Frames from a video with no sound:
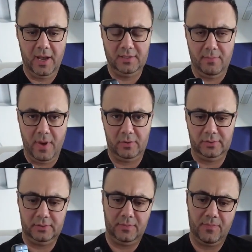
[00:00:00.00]
It has a
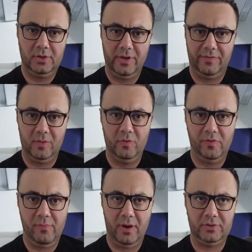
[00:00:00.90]
mouse that you have to move
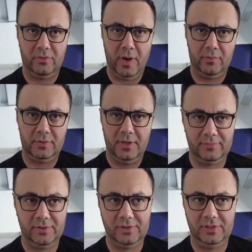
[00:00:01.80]
a mouse around.
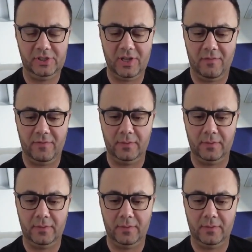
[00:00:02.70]
So it's just not